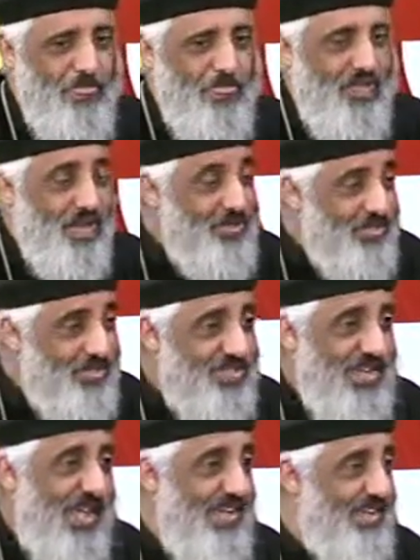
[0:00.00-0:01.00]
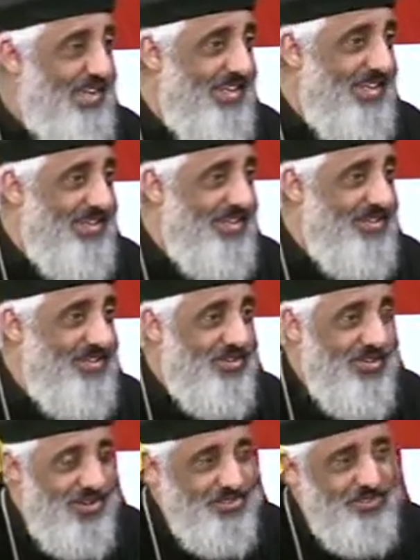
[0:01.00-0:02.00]
understanding or
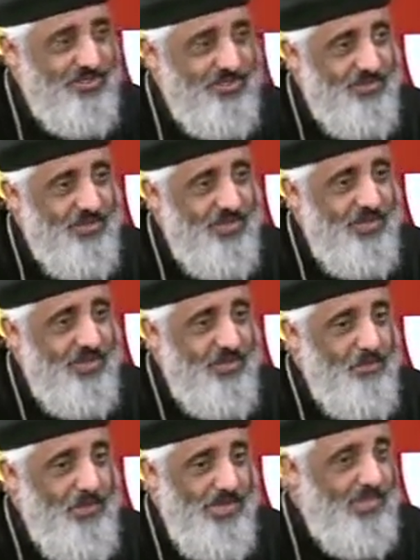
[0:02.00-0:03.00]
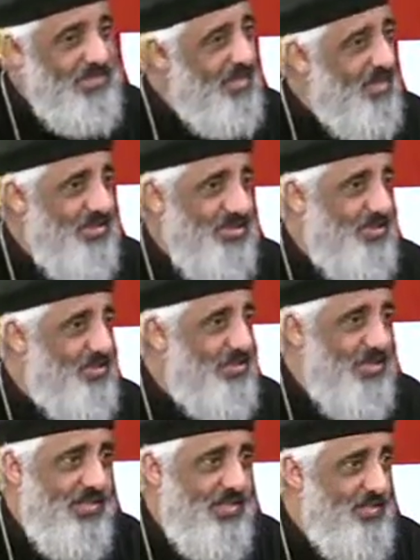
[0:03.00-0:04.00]
custom based on some
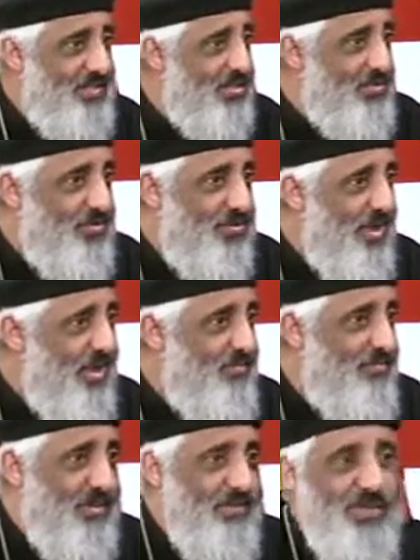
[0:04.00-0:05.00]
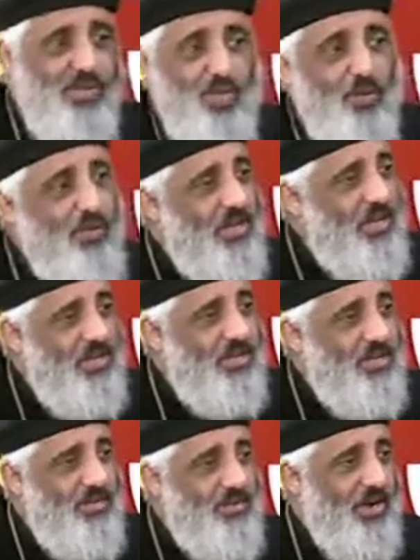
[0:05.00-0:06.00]
studies that could have been
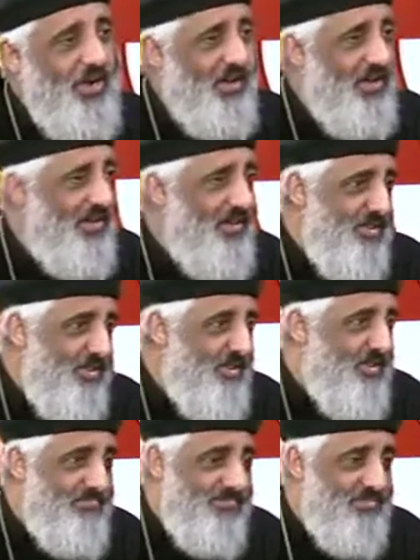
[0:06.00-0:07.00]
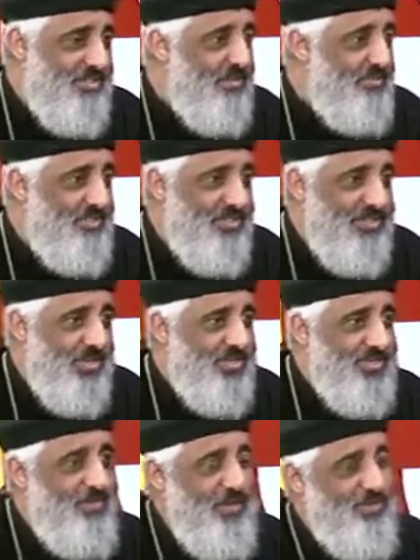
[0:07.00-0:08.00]
manipulated by some
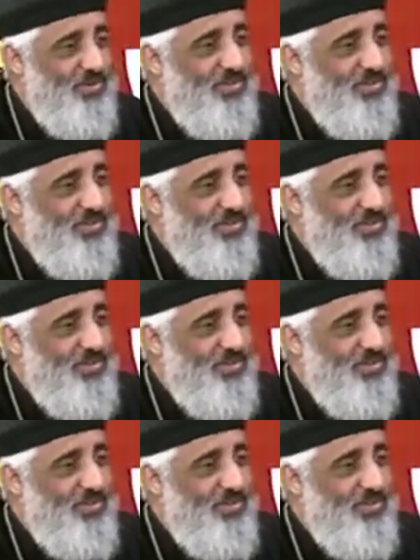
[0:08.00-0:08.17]
dishonest people.